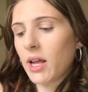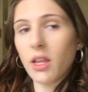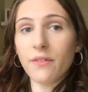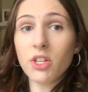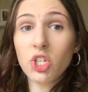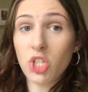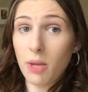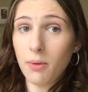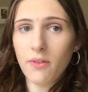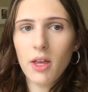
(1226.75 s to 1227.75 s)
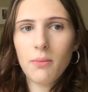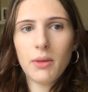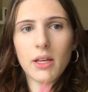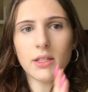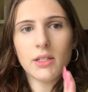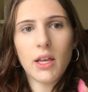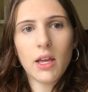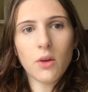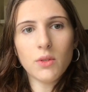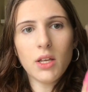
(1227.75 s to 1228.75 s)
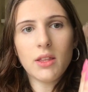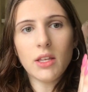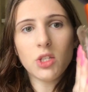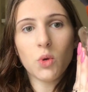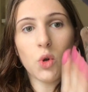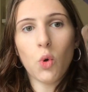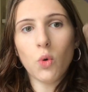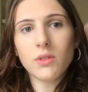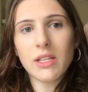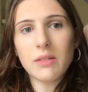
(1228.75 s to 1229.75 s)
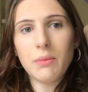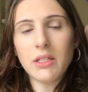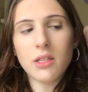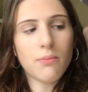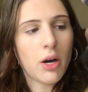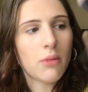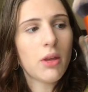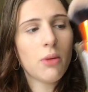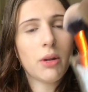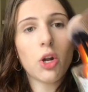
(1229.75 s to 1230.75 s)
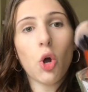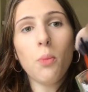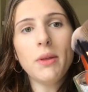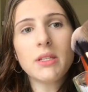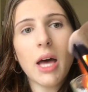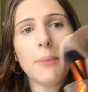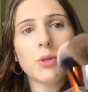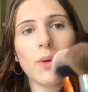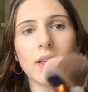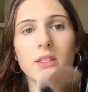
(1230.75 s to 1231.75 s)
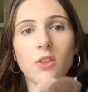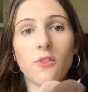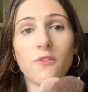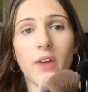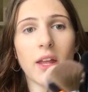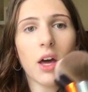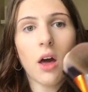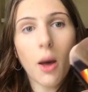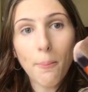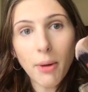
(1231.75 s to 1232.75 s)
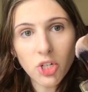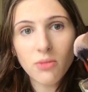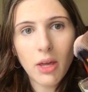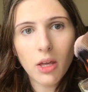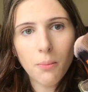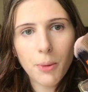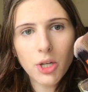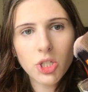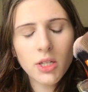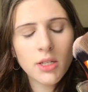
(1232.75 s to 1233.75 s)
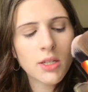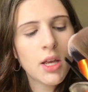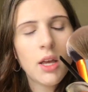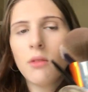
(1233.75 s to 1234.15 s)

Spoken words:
I love the shape of it because it goes like this, so it holds less beads in the bottom here, but it opens up so I can still fit a bunch of makeup brushes.